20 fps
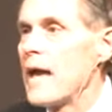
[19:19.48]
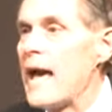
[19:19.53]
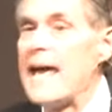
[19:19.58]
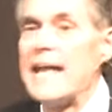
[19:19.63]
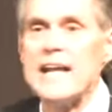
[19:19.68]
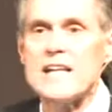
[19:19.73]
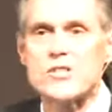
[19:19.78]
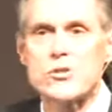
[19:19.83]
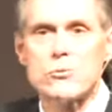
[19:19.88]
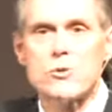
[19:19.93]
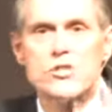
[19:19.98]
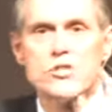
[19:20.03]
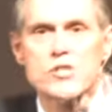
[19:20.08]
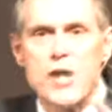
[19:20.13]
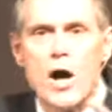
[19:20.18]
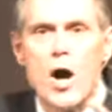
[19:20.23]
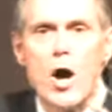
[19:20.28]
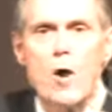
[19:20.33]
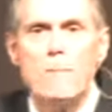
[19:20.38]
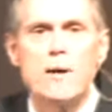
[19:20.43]
And as a
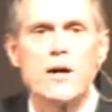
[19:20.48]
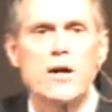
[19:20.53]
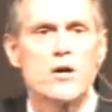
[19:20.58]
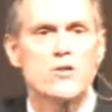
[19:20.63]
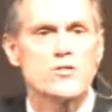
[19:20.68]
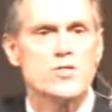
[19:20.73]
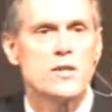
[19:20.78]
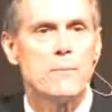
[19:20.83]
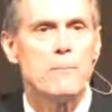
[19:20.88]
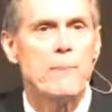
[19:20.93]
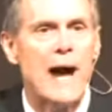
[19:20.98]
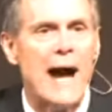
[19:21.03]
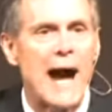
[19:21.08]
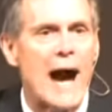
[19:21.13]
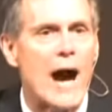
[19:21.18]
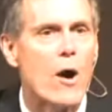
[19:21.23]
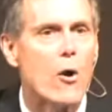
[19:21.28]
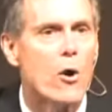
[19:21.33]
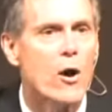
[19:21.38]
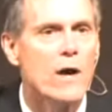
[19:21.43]
result, because of the
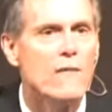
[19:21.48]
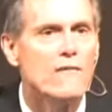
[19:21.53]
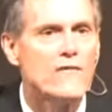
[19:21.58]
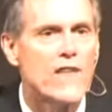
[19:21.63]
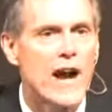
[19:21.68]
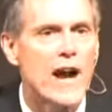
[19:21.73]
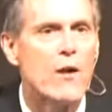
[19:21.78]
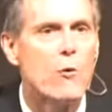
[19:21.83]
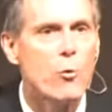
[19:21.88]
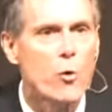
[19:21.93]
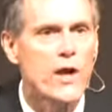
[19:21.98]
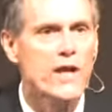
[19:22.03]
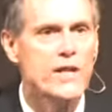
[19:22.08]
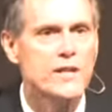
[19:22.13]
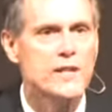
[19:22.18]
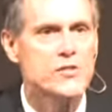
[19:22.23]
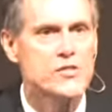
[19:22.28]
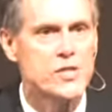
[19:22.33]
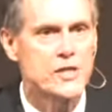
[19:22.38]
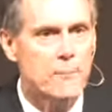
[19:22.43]
power of their
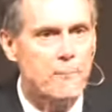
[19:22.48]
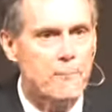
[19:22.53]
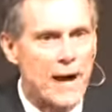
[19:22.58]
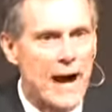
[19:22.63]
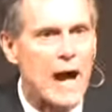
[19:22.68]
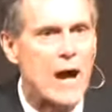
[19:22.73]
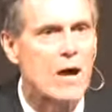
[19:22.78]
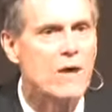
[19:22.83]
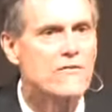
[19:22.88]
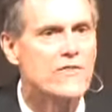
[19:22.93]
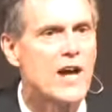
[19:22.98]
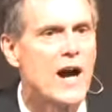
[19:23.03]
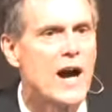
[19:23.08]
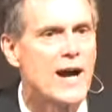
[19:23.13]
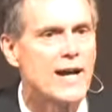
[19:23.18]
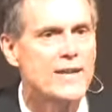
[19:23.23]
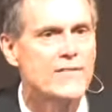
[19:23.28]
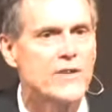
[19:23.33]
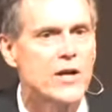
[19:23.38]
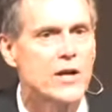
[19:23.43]
witness and the power of
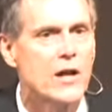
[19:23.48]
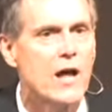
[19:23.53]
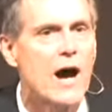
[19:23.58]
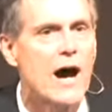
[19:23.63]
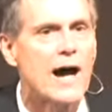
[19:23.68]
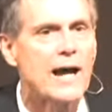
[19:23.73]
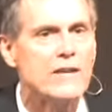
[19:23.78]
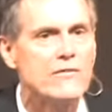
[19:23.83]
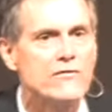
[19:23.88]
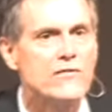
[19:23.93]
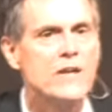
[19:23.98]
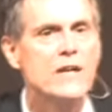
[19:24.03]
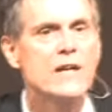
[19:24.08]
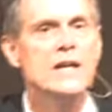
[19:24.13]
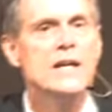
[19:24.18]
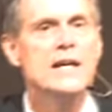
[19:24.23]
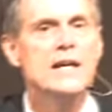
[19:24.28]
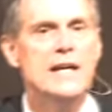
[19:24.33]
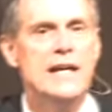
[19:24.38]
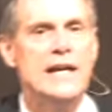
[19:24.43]
God in their life,
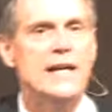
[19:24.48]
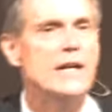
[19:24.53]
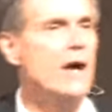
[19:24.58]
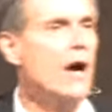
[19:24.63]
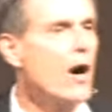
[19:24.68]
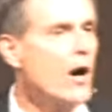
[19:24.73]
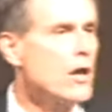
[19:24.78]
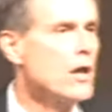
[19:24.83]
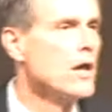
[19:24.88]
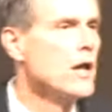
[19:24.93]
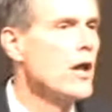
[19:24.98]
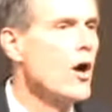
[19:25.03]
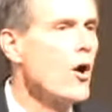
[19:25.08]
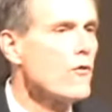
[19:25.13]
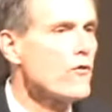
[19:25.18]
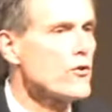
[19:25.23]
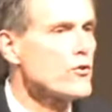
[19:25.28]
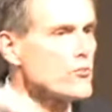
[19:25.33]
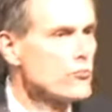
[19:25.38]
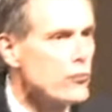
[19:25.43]
in a little
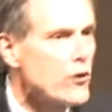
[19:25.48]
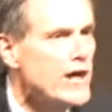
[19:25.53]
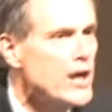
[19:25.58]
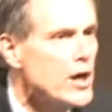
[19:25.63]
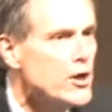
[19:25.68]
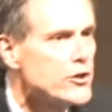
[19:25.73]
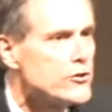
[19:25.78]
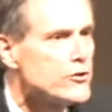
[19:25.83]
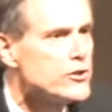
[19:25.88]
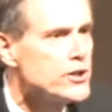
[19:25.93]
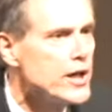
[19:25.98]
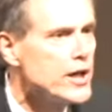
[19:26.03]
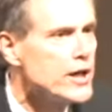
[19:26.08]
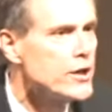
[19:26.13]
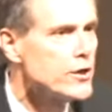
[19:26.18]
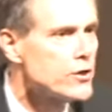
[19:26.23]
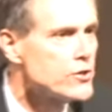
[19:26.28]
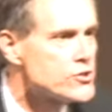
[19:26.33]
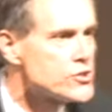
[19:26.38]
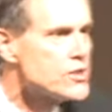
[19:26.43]
over 300
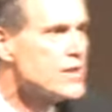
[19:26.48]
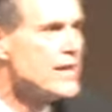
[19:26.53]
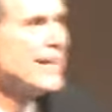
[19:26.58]
years,